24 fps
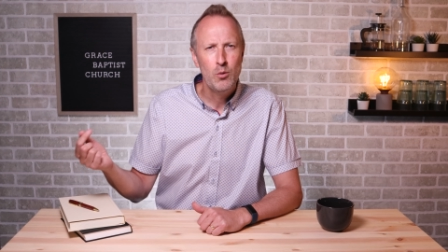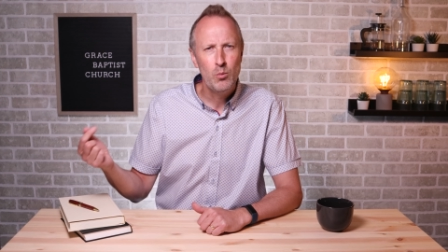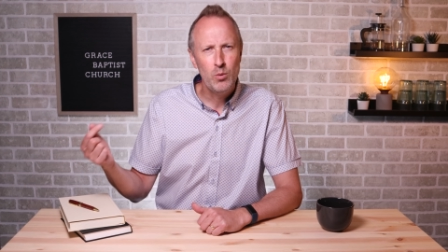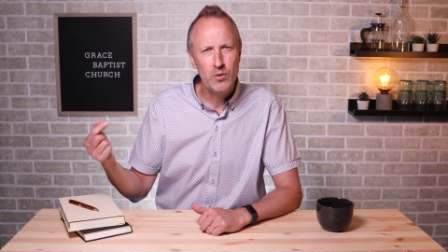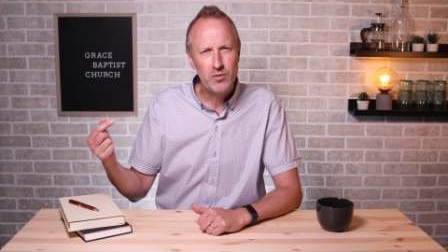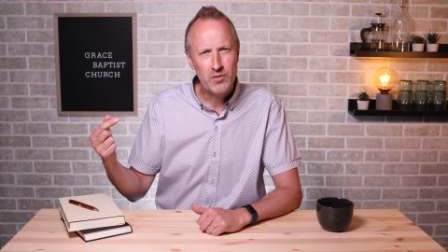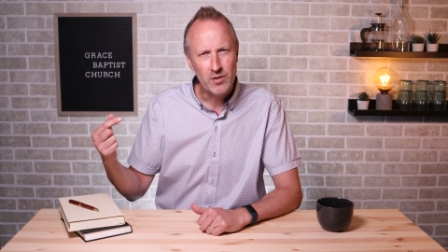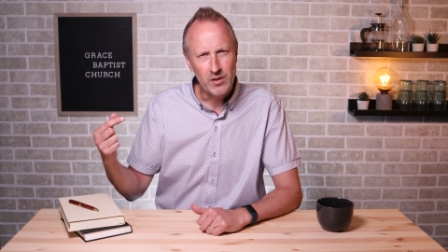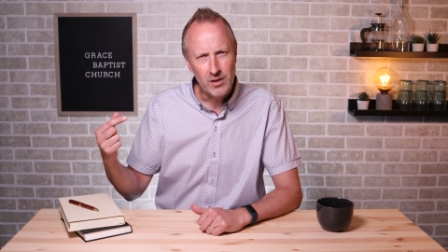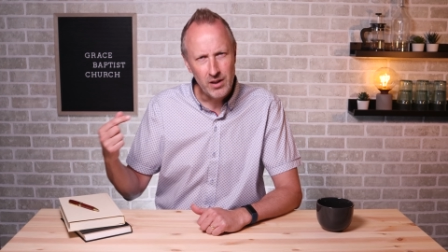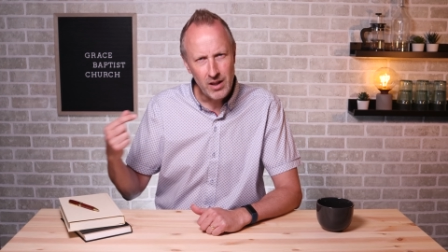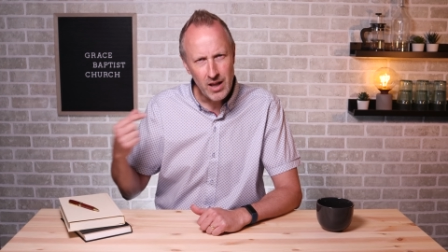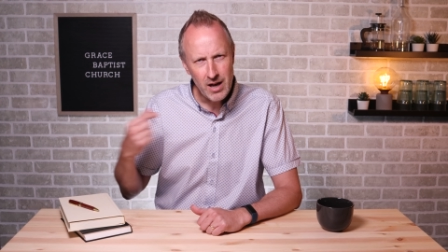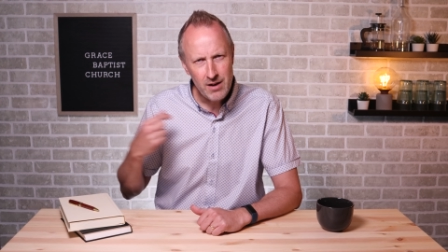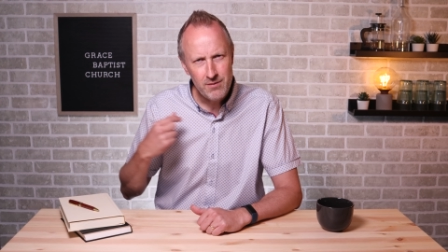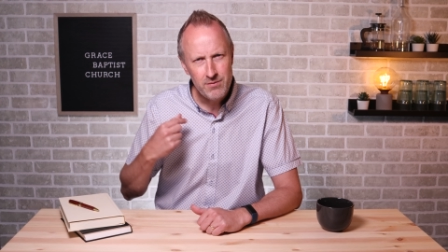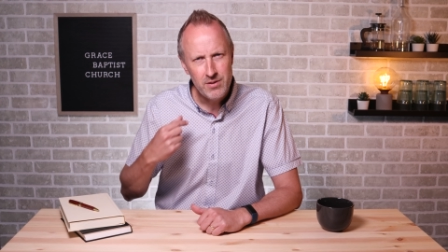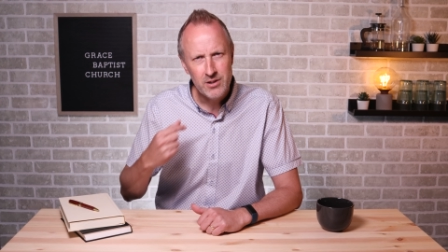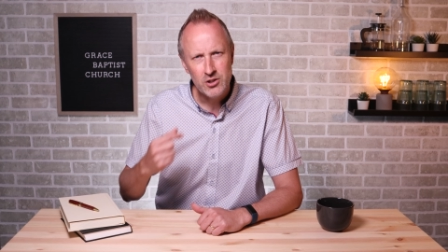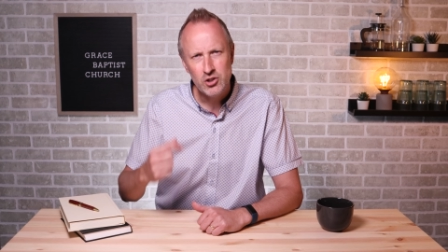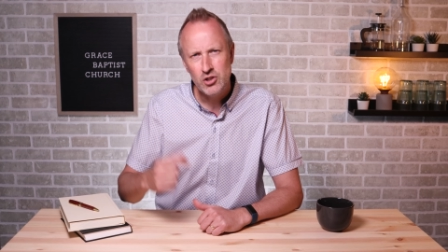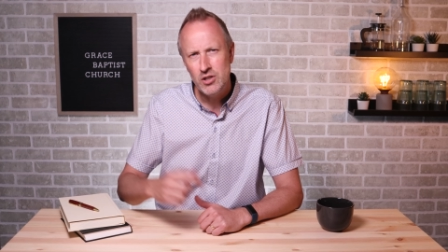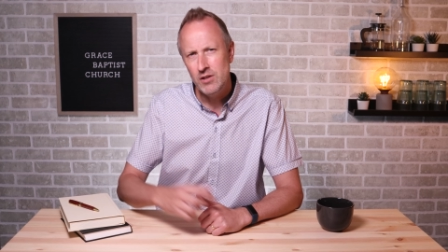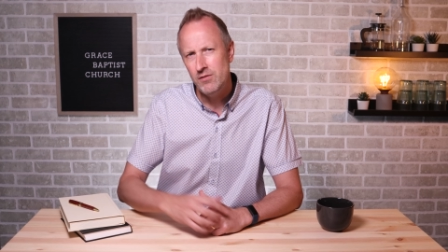was the
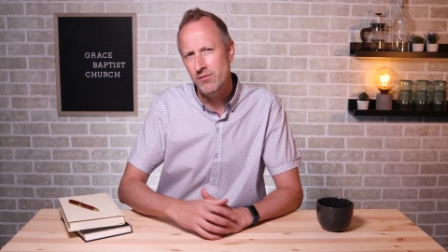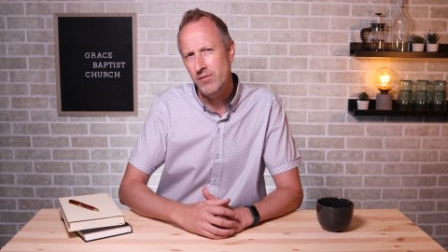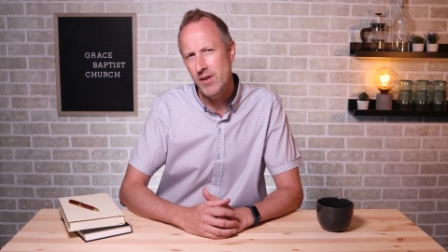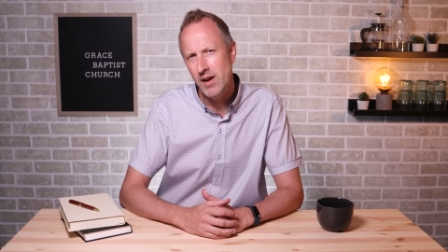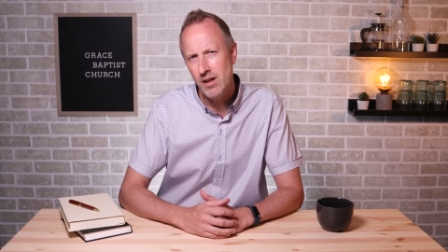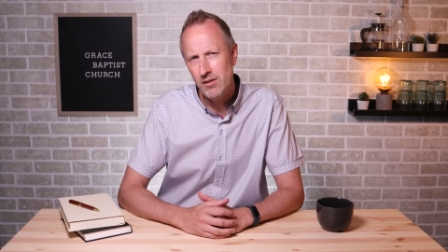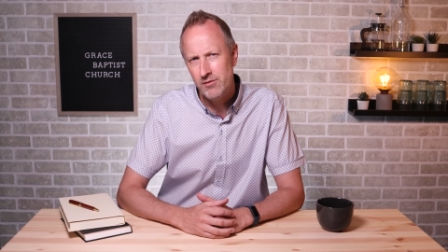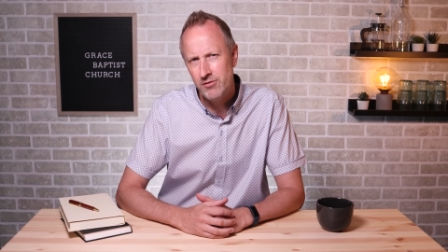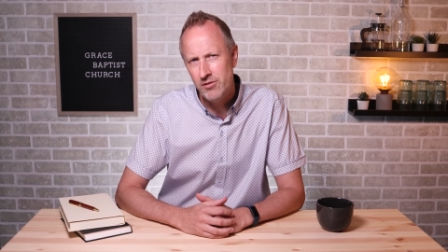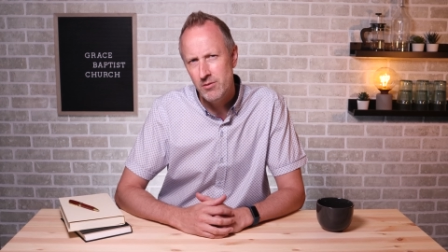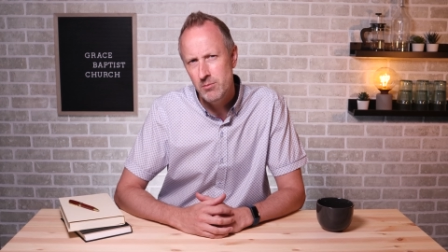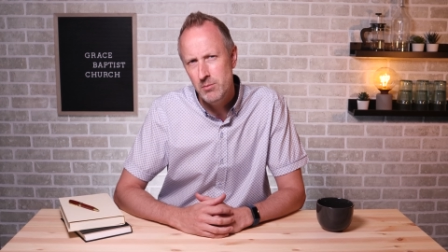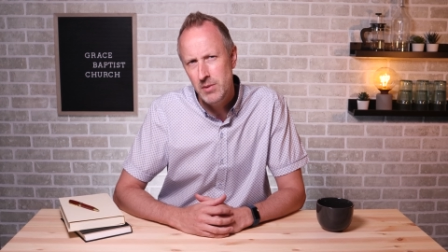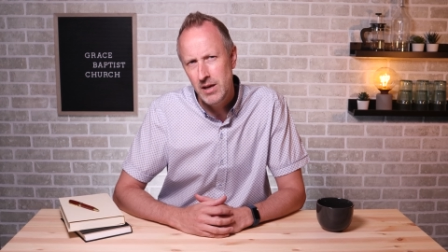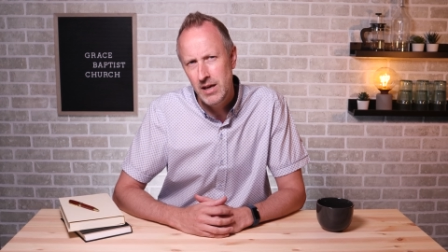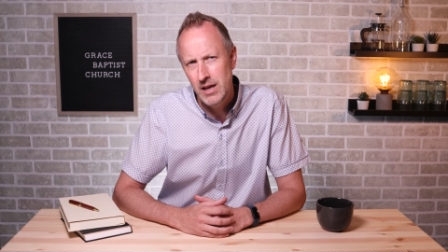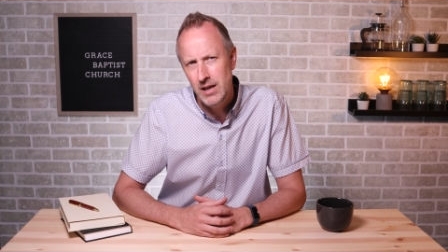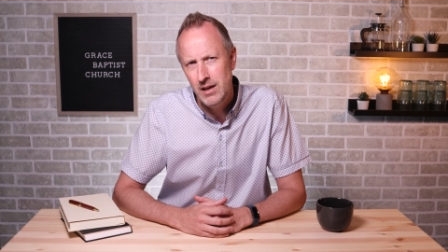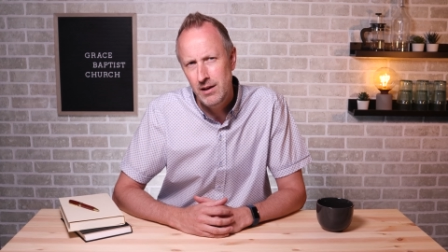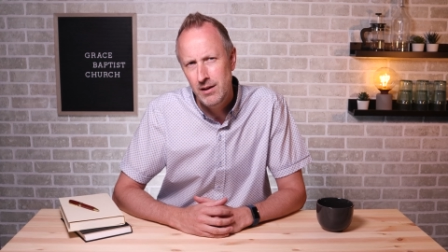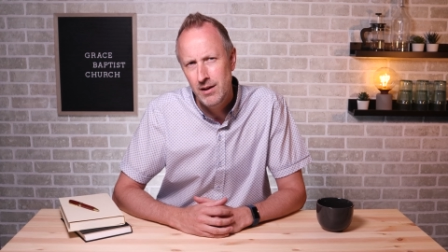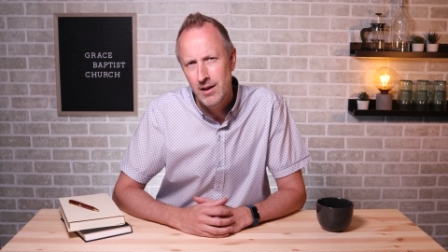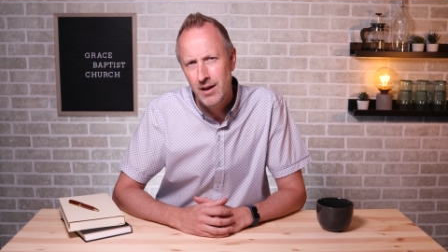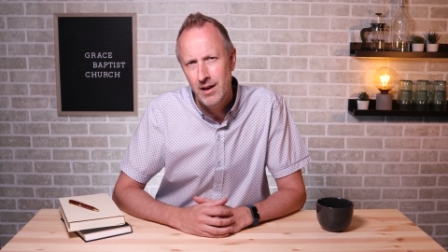love that she felt for
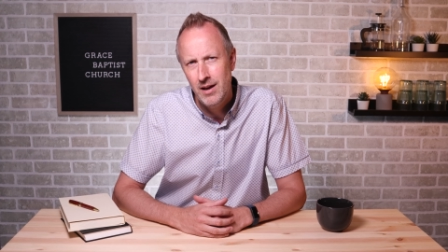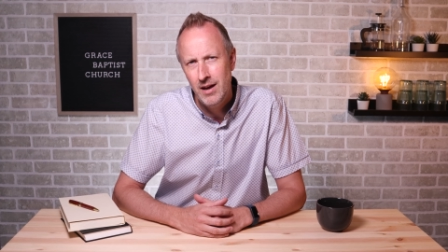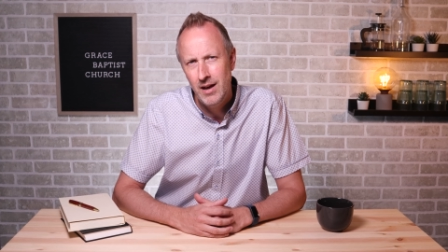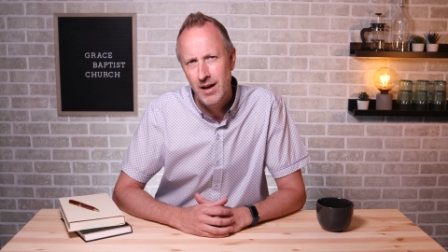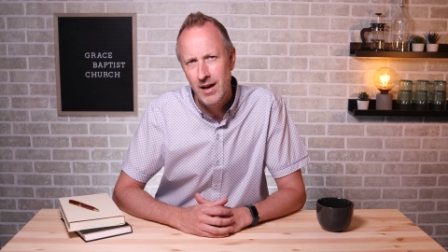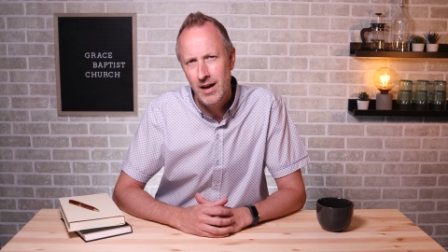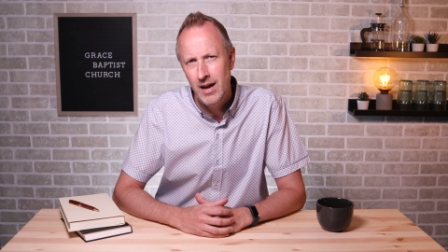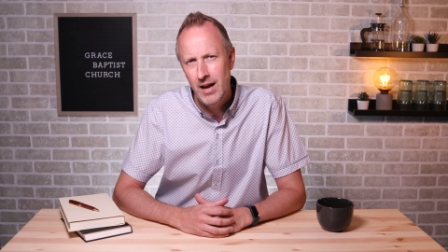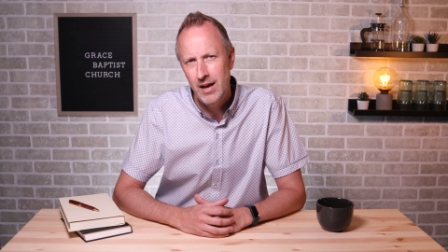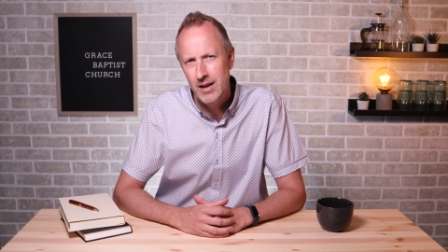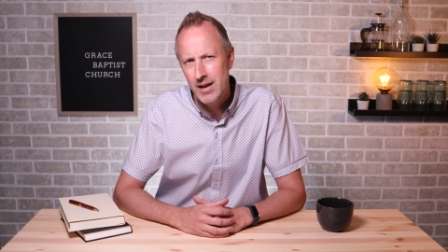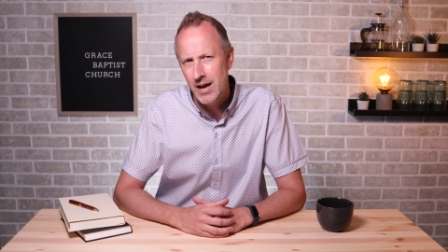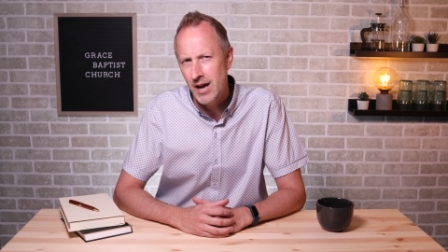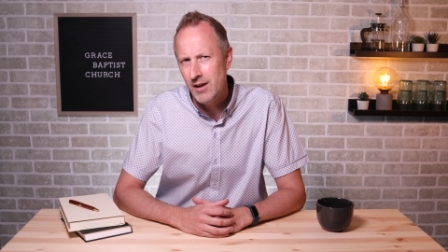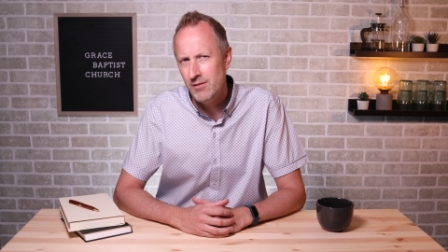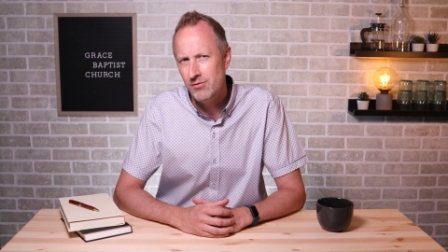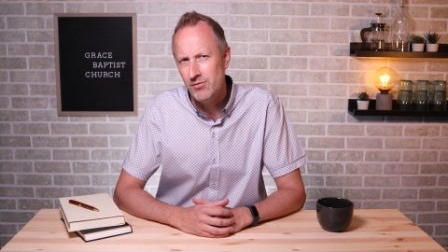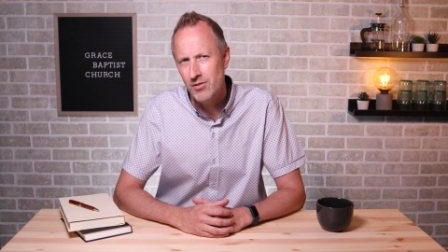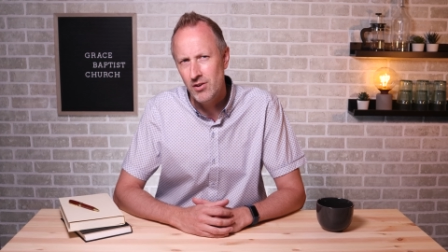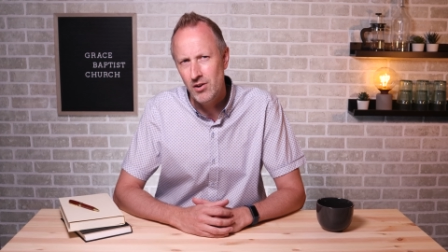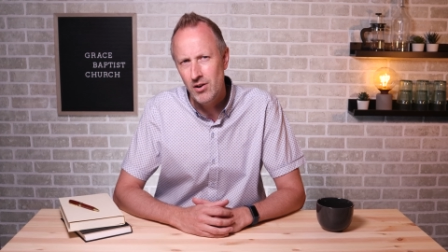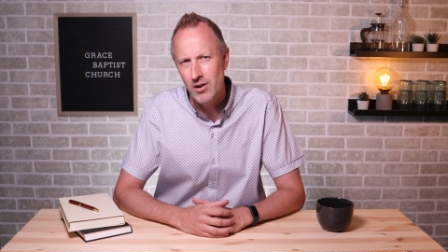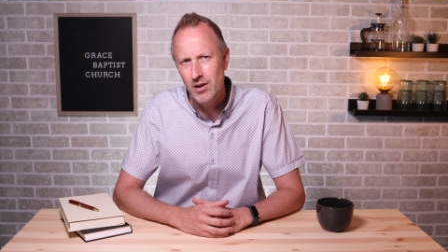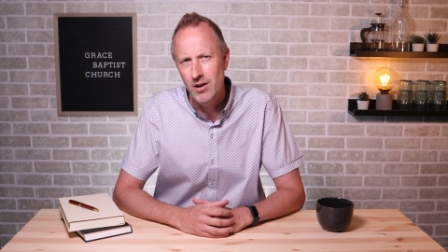me and I
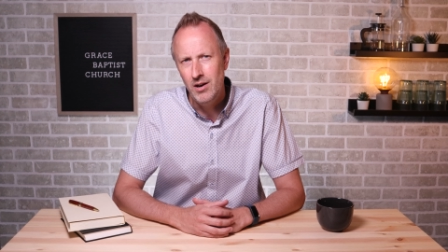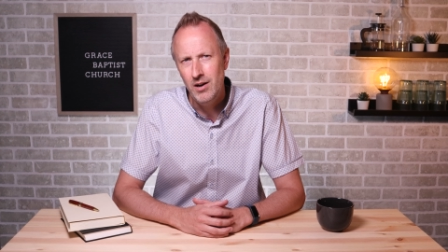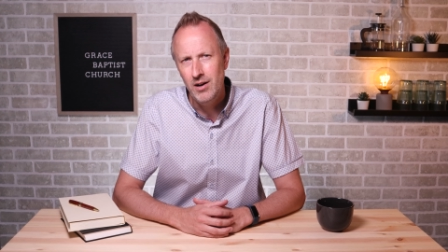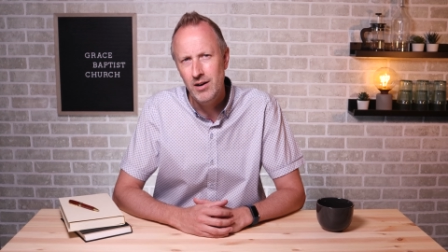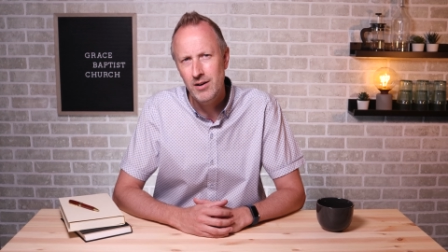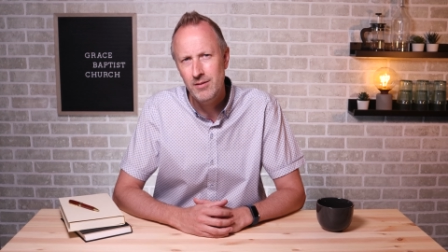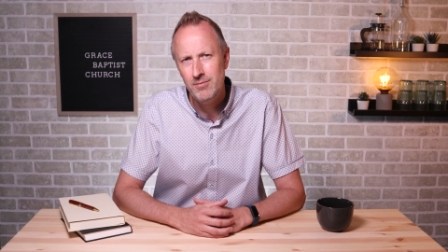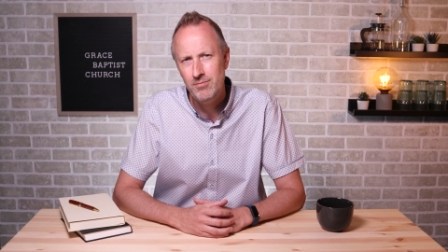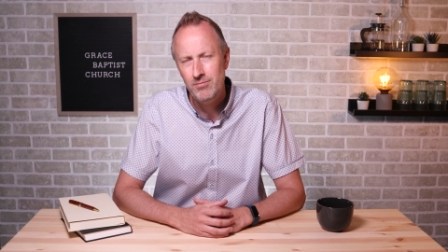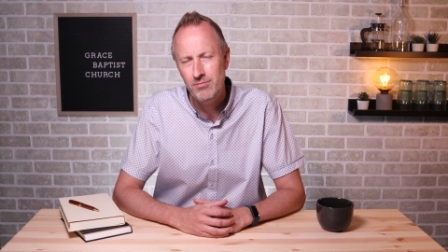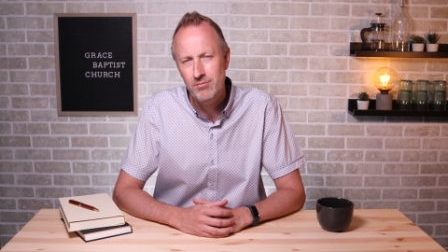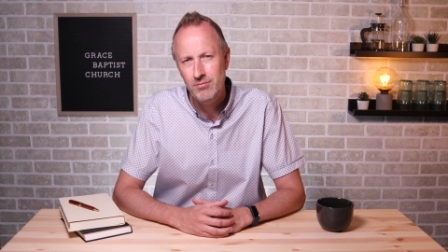for her.